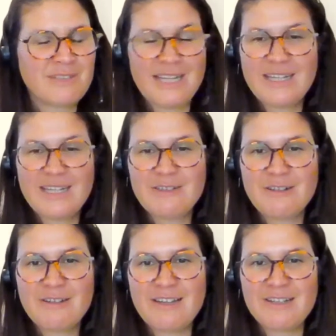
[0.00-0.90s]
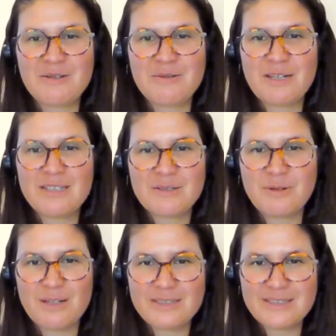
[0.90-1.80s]
dialogue and
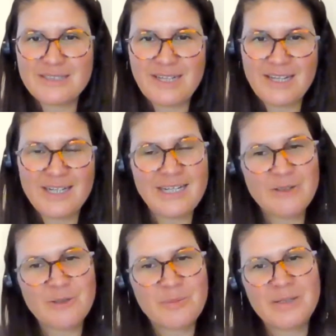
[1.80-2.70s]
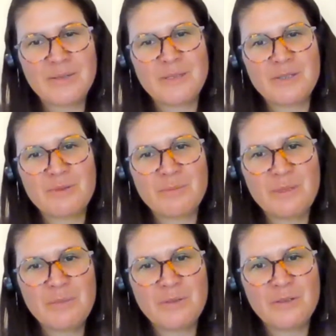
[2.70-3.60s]
quality dialogue be, between
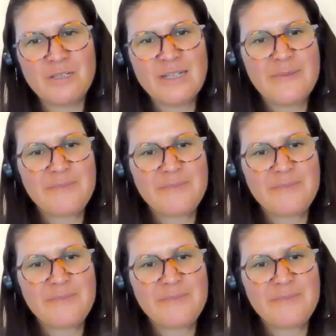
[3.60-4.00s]
people